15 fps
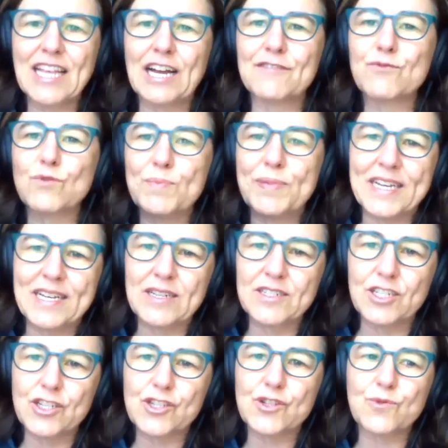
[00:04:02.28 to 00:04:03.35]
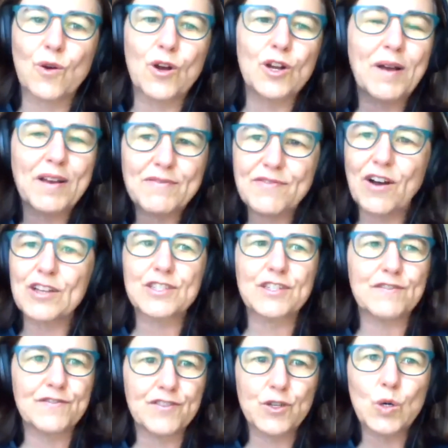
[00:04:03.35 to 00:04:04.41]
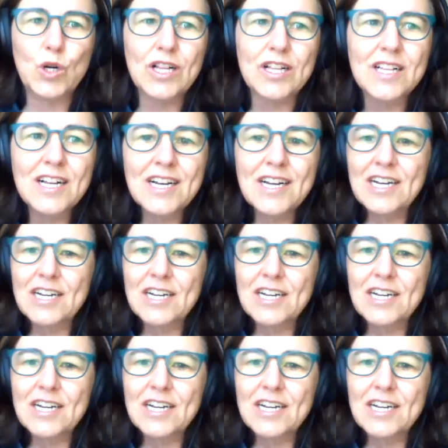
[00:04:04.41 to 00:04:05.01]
loved were being destroyed by fossil fuel